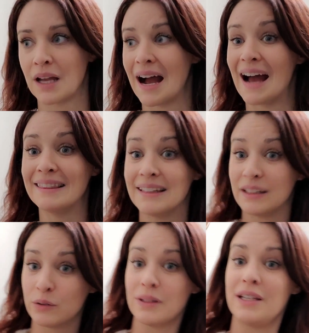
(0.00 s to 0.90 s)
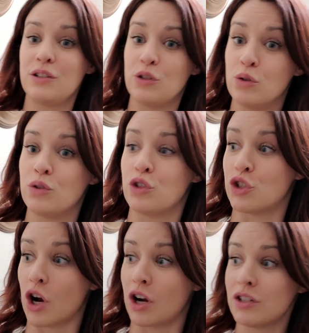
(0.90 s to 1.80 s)
I literally use
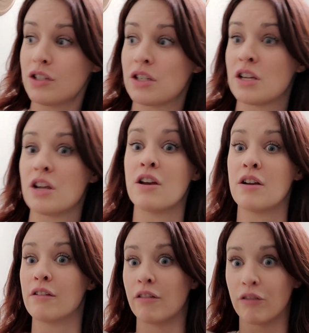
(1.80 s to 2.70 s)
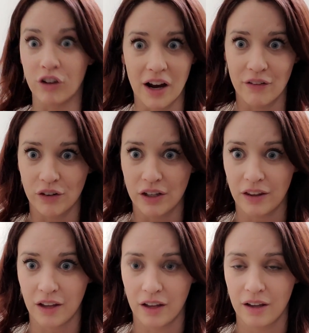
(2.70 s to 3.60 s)
jars for
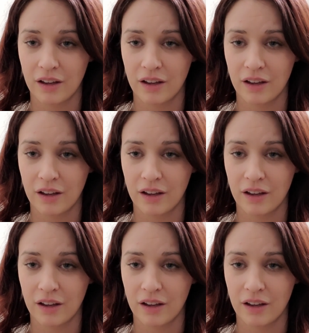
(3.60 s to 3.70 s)
everything.